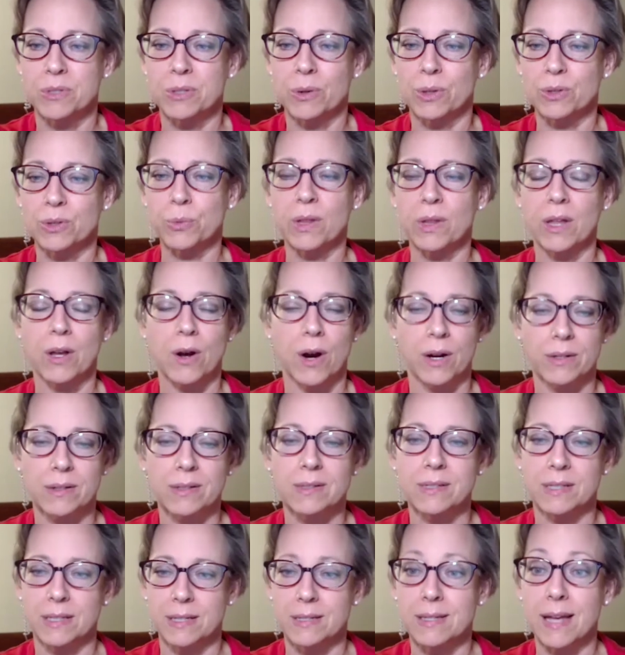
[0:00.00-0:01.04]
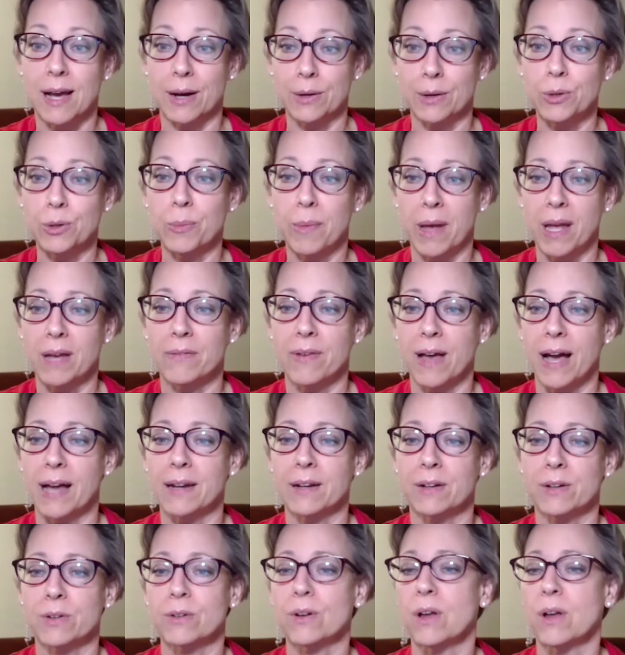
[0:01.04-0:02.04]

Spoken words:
So it's really hard to tease out who may have had it or